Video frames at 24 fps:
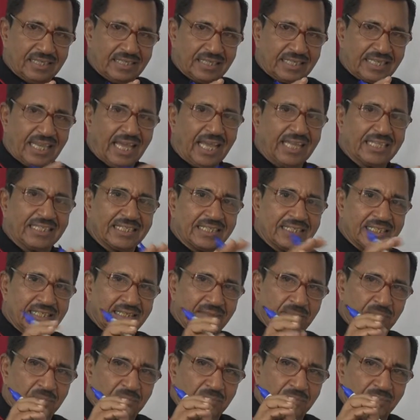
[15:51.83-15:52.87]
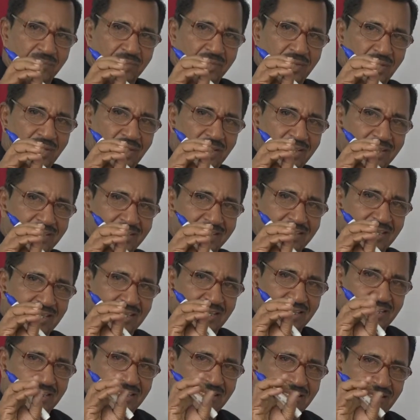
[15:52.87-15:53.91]
Cat,
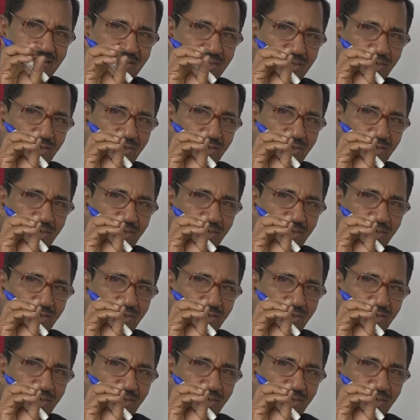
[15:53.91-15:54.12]
the